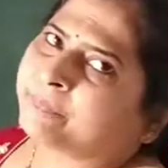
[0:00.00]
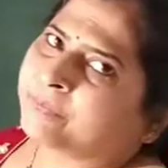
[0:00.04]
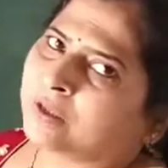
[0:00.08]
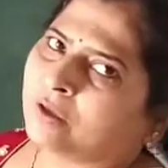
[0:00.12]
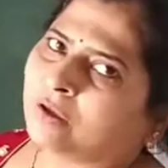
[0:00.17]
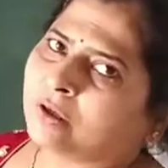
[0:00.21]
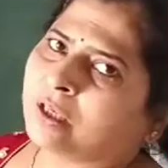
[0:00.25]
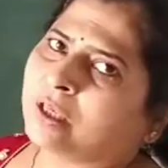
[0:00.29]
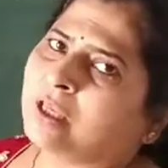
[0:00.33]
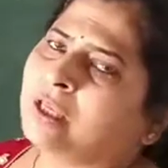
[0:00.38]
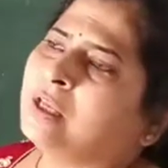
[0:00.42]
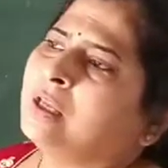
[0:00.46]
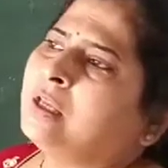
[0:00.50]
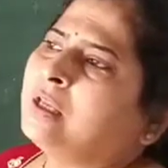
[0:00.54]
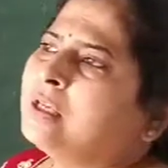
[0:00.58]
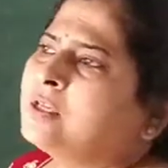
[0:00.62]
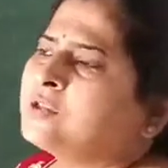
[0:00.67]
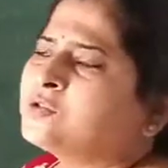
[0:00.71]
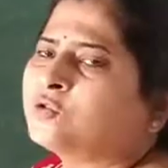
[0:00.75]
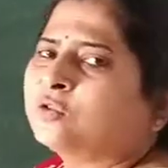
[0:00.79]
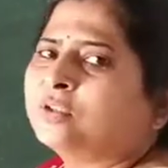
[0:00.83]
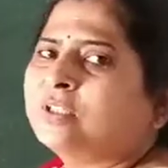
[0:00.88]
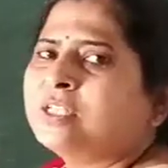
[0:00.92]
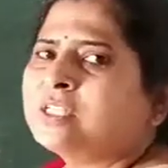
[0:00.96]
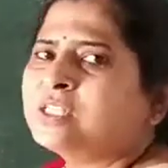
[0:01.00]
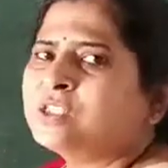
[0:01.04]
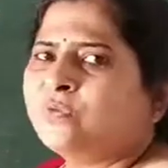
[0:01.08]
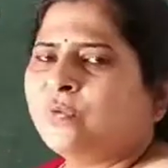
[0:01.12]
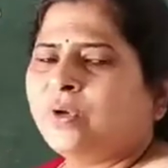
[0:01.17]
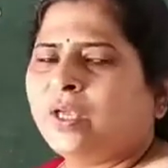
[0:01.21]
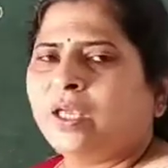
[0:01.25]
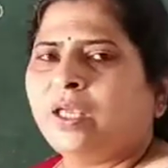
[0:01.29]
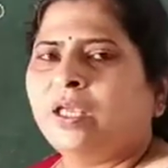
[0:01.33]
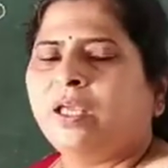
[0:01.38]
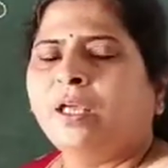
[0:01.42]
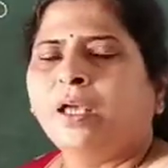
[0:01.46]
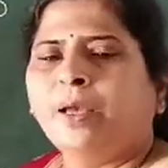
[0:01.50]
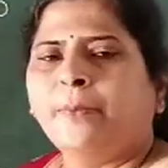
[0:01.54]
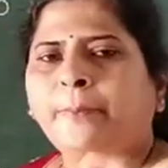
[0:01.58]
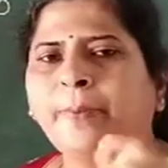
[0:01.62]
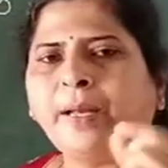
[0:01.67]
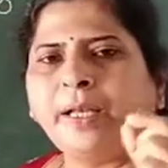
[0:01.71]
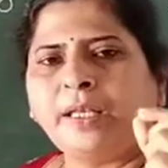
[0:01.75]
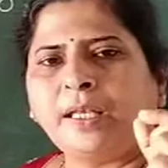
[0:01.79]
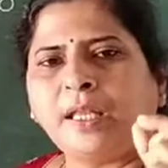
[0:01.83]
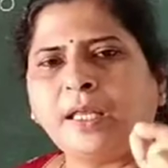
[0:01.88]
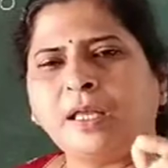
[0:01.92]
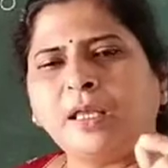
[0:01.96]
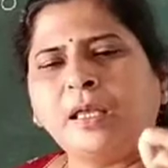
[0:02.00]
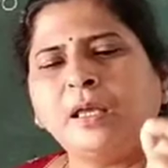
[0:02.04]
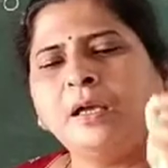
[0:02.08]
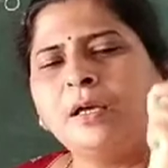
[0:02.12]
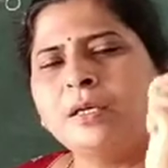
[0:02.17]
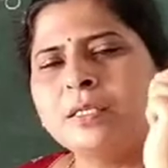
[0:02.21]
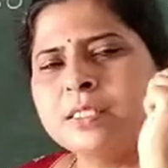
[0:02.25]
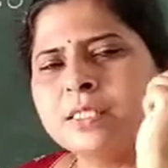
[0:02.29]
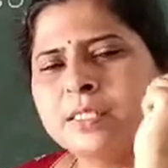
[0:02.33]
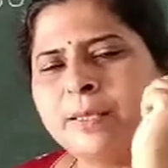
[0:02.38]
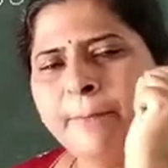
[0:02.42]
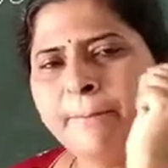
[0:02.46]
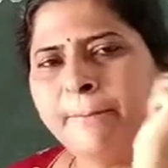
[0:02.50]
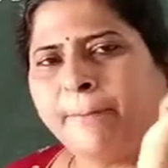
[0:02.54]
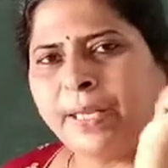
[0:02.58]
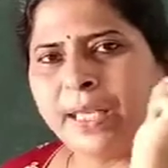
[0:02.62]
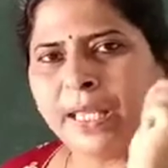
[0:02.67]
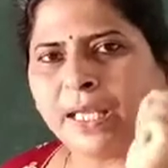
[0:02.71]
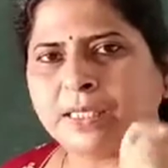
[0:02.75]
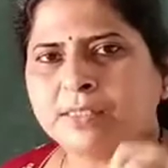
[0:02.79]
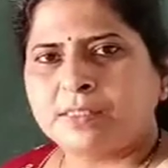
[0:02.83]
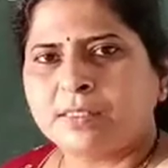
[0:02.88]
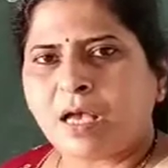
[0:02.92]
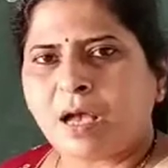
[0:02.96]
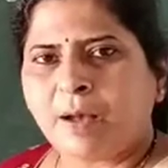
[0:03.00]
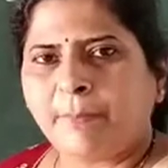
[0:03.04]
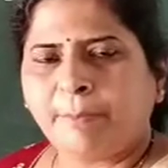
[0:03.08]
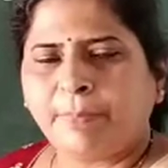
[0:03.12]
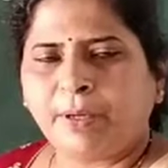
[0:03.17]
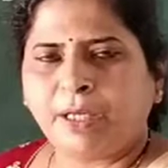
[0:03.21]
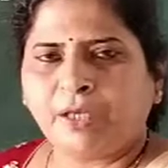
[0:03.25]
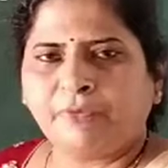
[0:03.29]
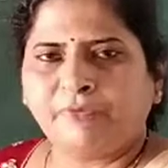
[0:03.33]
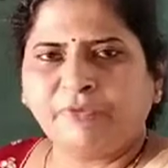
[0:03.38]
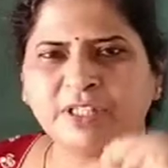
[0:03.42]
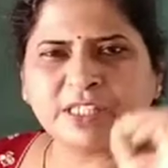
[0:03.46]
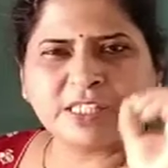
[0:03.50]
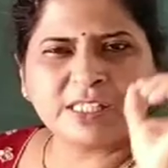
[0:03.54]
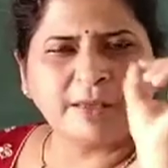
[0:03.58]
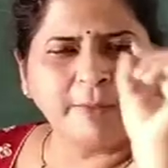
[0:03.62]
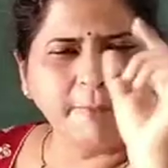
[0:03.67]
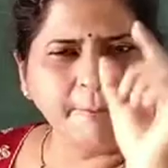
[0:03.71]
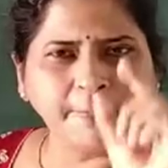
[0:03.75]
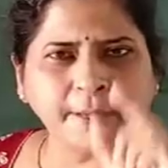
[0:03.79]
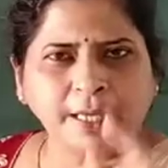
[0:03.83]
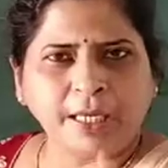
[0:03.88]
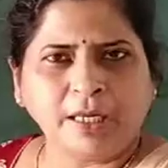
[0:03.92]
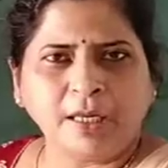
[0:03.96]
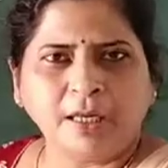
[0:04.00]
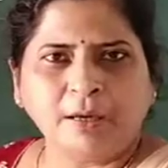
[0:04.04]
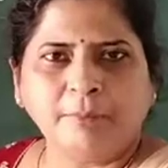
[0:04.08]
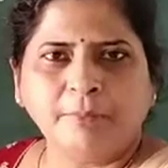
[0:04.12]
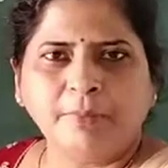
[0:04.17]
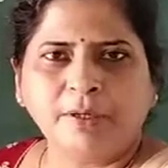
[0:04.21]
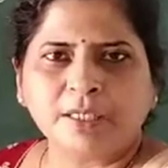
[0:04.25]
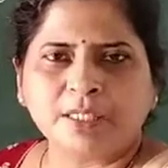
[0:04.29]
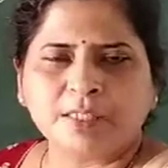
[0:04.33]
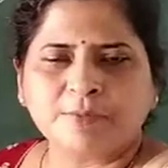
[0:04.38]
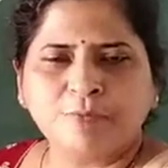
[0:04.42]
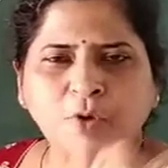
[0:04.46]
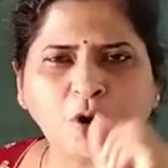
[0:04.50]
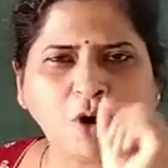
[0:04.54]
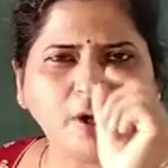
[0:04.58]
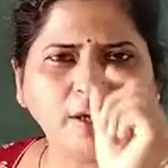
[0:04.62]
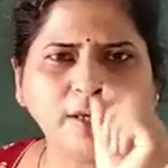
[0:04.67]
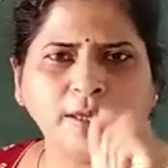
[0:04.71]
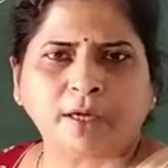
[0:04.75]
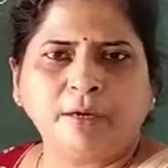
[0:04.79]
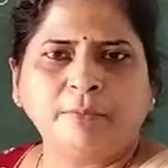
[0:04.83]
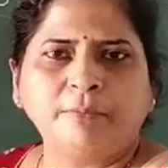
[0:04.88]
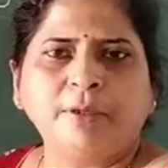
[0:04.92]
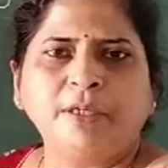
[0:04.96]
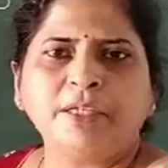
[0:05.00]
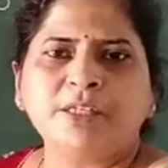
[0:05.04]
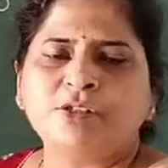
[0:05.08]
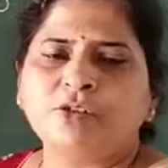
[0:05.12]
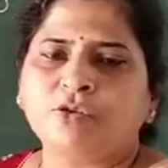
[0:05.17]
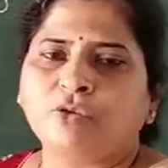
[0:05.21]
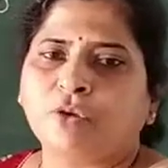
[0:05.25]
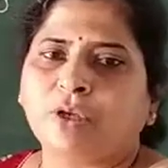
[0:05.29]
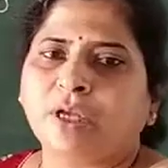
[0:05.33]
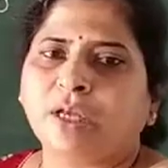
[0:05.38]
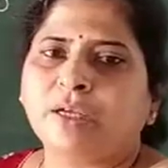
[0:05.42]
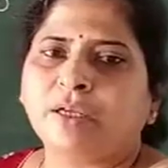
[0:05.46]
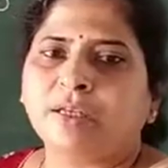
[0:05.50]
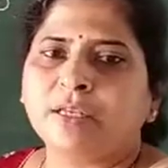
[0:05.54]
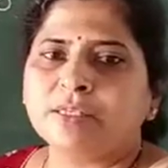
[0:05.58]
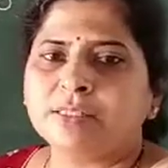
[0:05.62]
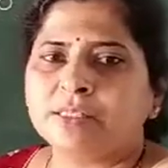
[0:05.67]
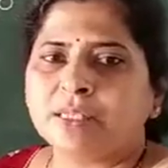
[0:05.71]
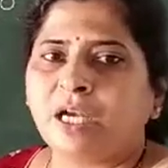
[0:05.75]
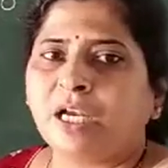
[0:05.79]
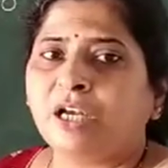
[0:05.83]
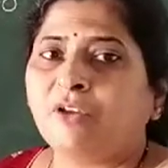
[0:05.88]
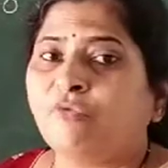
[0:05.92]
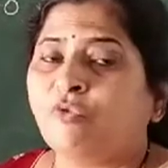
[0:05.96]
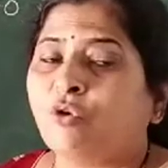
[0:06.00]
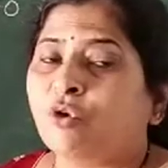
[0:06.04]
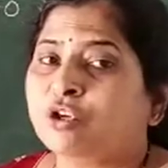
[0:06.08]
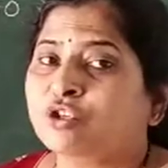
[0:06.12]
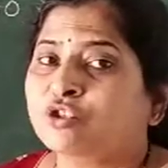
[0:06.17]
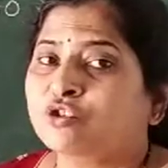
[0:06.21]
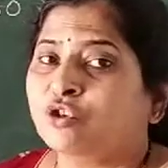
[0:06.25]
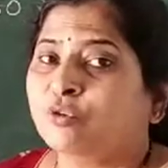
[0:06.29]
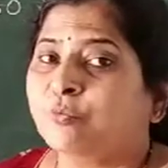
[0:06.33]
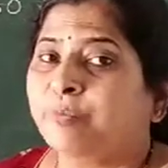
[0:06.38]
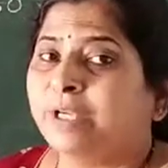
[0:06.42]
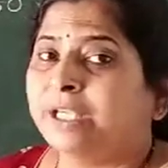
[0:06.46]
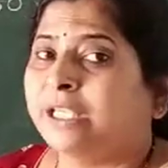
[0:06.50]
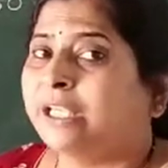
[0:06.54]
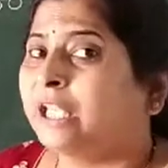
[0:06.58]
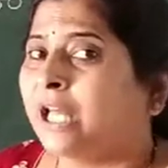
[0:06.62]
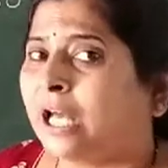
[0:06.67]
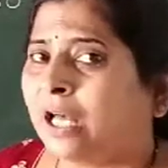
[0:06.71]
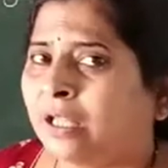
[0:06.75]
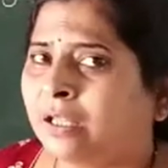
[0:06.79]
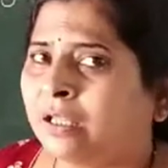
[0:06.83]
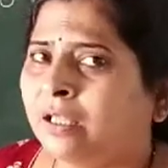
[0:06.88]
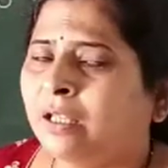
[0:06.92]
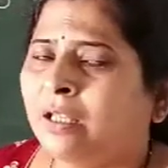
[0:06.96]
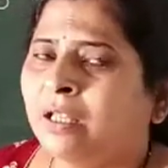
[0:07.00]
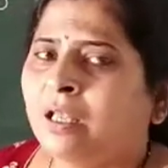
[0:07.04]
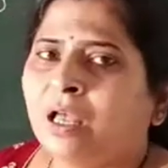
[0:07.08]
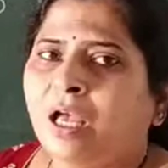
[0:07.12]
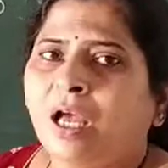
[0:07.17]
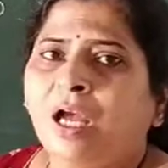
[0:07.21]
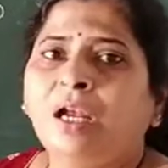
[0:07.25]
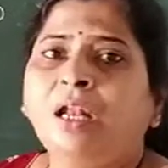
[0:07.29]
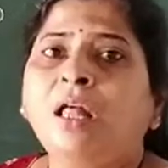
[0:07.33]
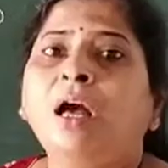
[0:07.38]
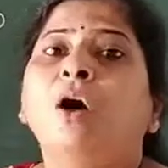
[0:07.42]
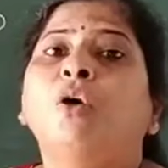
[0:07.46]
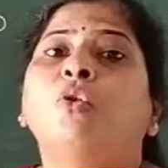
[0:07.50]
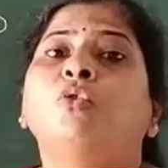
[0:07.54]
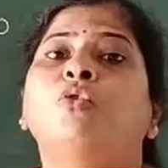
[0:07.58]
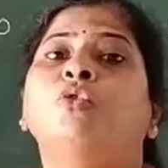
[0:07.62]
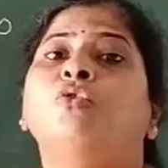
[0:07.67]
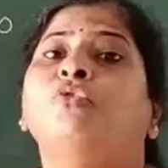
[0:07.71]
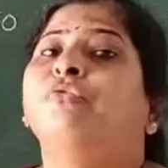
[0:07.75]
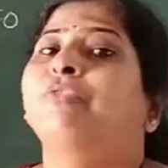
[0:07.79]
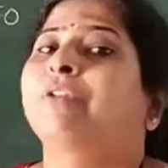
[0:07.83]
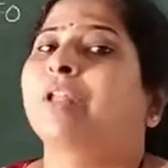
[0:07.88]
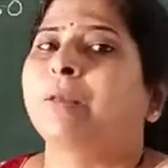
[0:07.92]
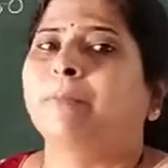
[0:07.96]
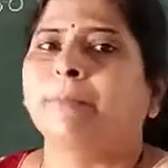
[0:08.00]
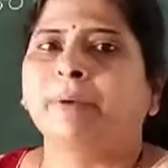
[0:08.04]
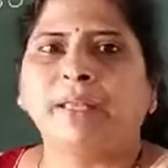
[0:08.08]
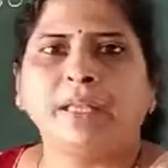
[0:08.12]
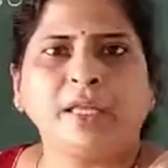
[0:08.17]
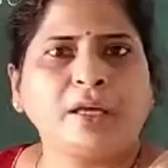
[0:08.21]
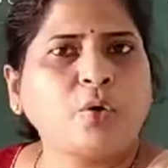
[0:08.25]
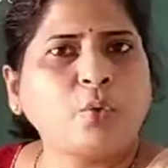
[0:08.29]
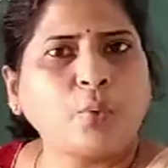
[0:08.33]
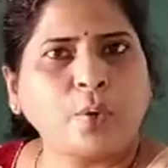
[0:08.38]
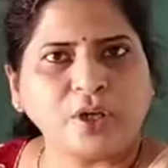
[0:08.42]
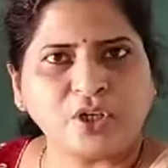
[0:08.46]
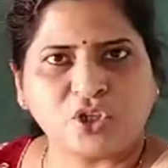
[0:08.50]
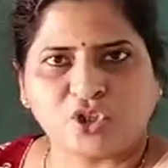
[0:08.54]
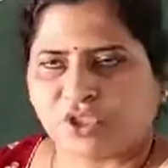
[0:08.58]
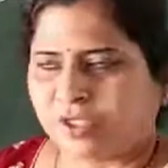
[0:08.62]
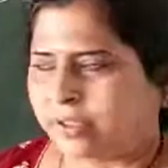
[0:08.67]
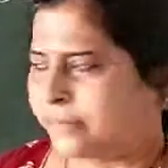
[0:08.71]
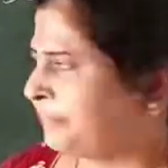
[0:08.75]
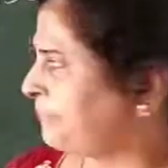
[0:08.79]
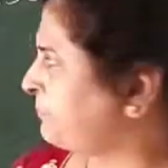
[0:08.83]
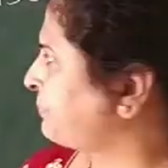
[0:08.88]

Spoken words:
Okay? So this way, by taking a simple example with simple numbers, small numbers, you can decide what should be done and how to frame an equation.